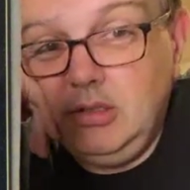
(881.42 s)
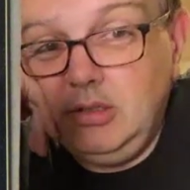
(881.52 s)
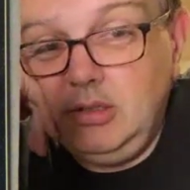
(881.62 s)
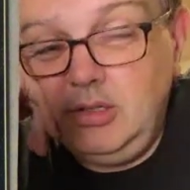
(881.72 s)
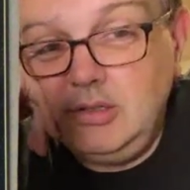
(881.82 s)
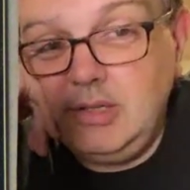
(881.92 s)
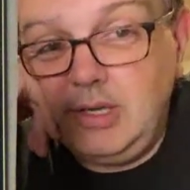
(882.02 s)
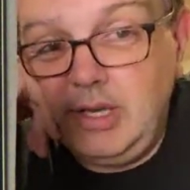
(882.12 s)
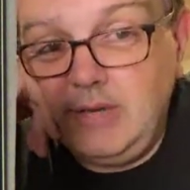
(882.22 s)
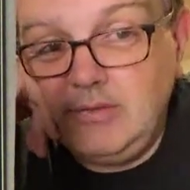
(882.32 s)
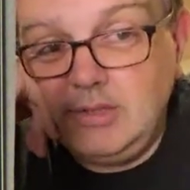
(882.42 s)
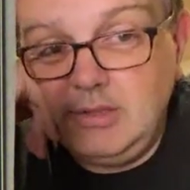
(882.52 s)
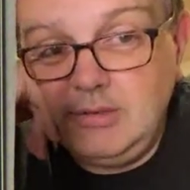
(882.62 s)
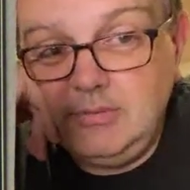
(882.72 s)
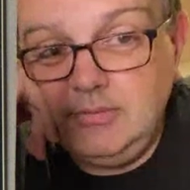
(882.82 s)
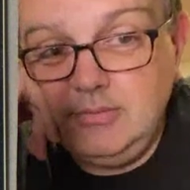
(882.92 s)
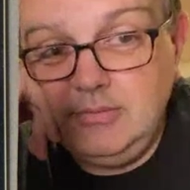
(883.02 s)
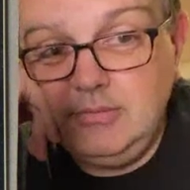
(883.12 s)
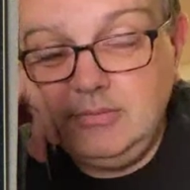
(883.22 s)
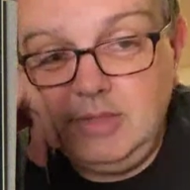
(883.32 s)
usernames.
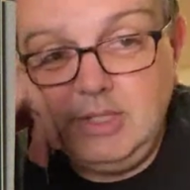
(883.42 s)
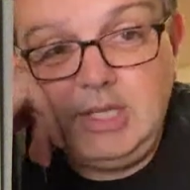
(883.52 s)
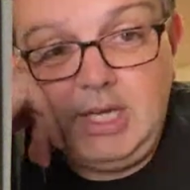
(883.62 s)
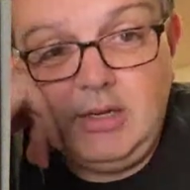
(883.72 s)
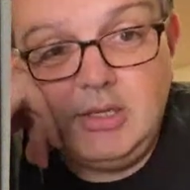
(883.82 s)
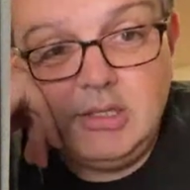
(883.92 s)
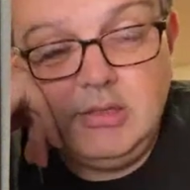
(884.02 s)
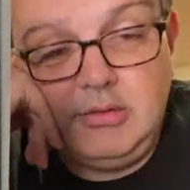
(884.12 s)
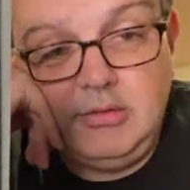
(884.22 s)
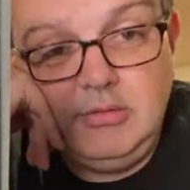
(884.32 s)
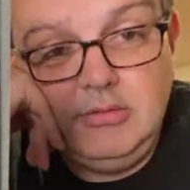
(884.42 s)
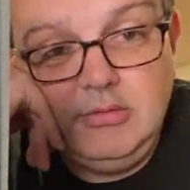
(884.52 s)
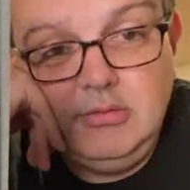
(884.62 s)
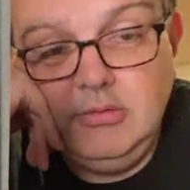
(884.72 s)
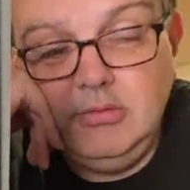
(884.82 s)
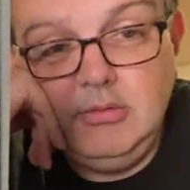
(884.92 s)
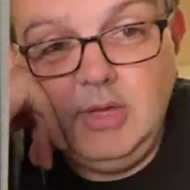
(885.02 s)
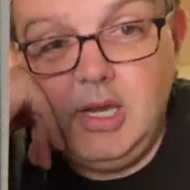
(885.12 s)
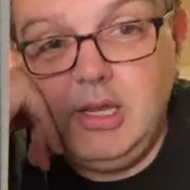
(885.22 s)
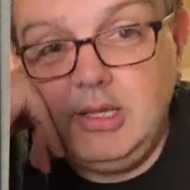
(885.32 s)
In chat, I do.
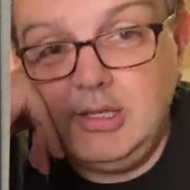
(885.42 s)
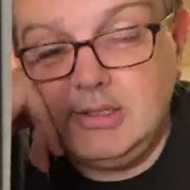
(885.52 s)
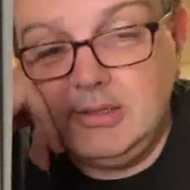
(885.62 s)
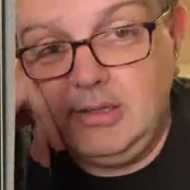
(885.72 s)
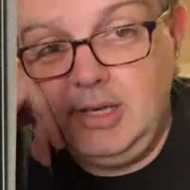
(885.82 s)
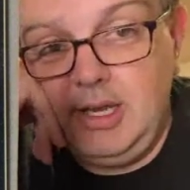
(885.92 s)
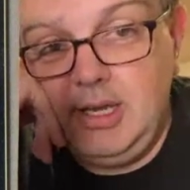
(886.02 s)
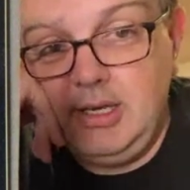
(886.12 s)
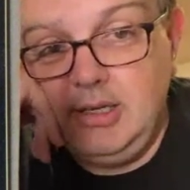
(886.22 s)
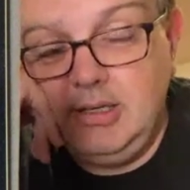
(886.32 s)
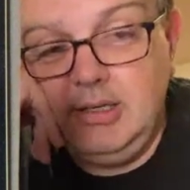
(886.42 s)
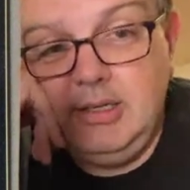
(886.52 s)
The only thing that's not allowed in